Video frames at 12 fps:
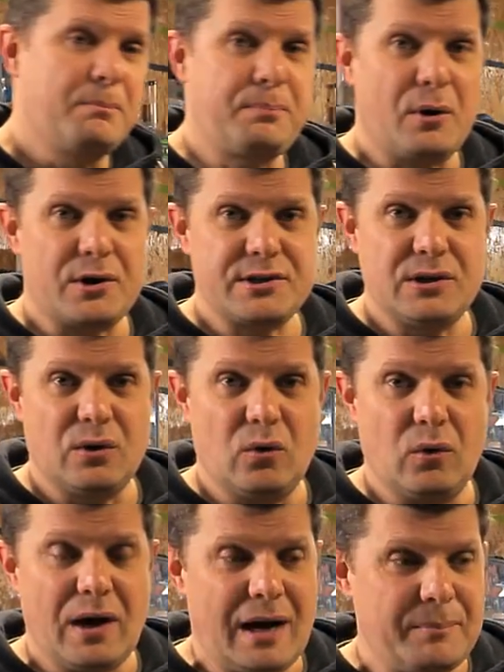Boxing it
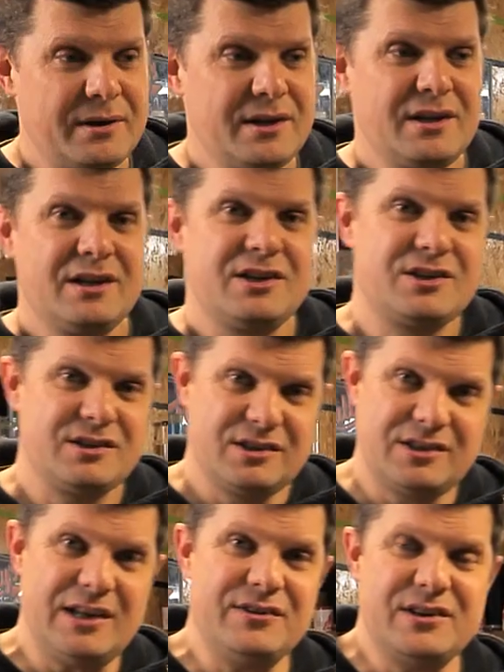all up,
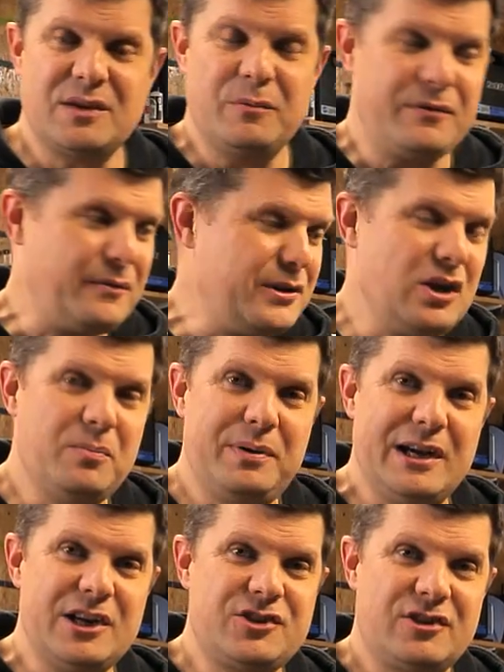sending someone for a
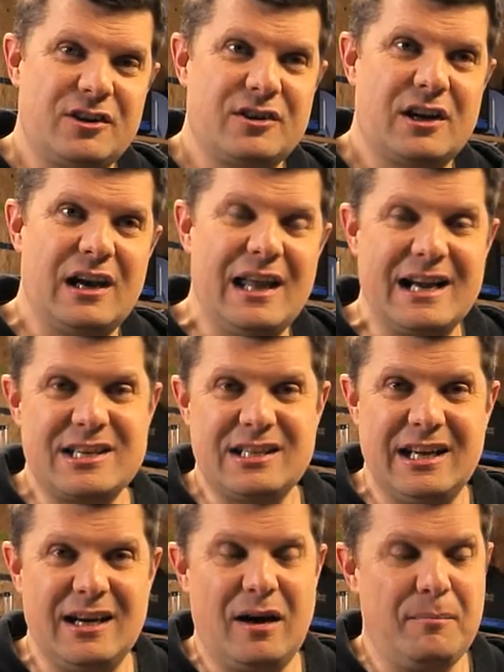UPS truck to collect
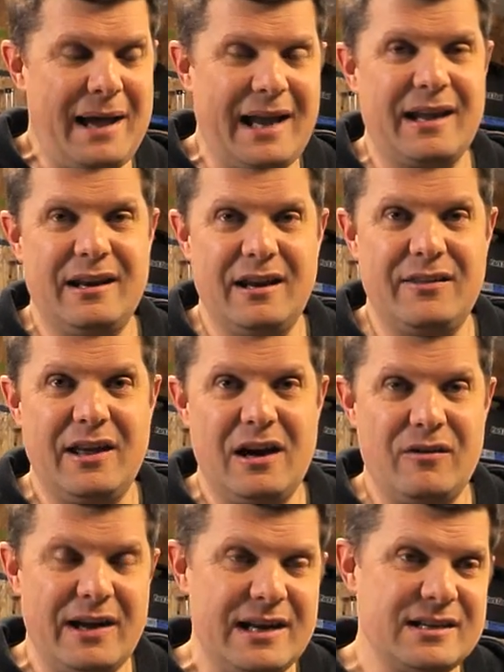it, unpacking it at
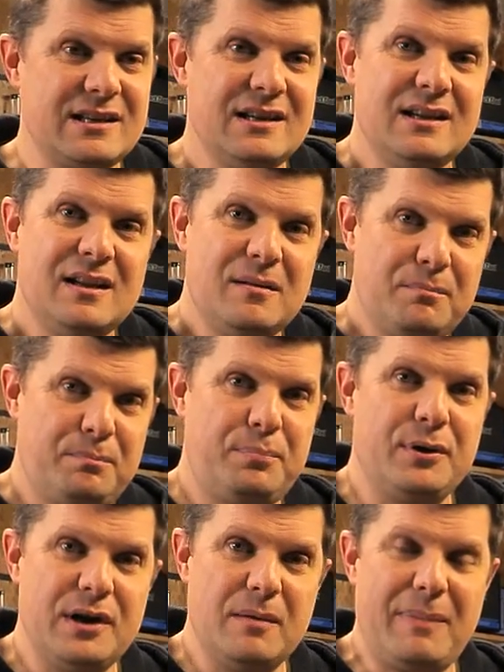their end,
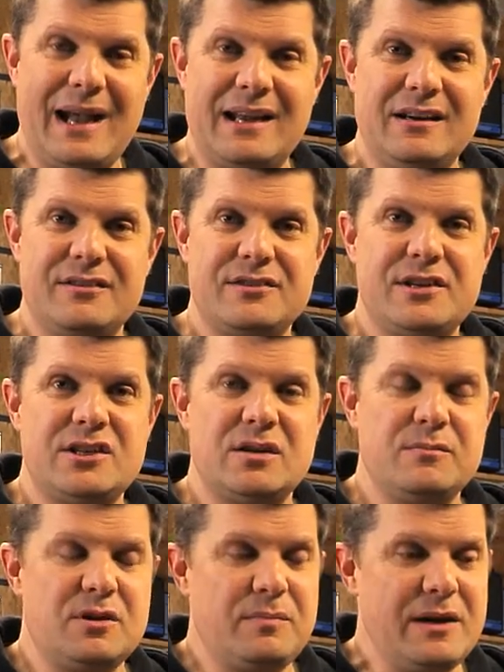putting it back into the
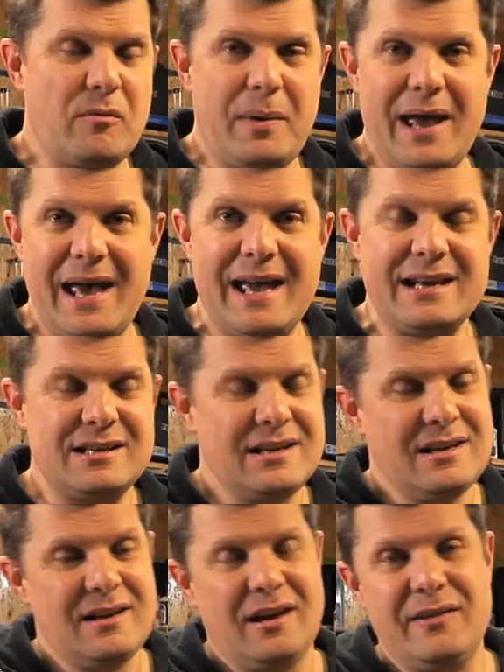system to be repaired,
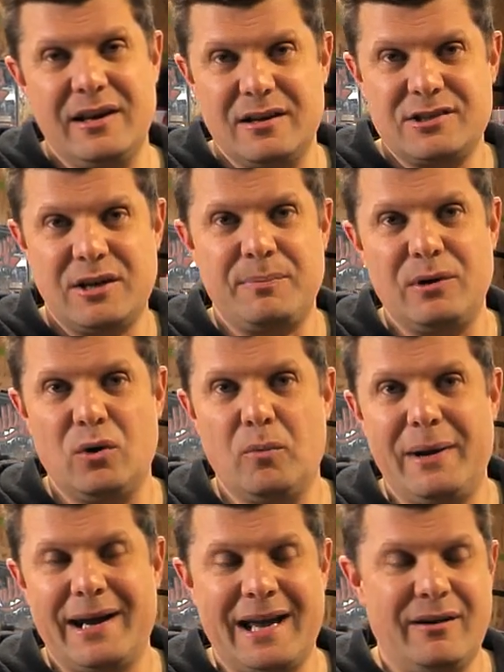and then shipping it all
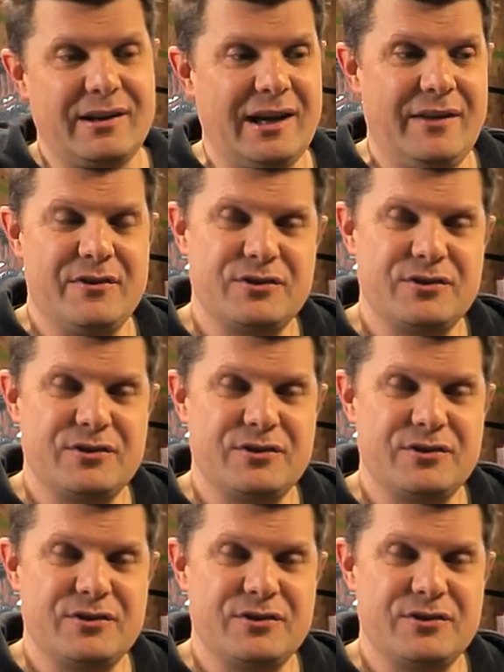back out again.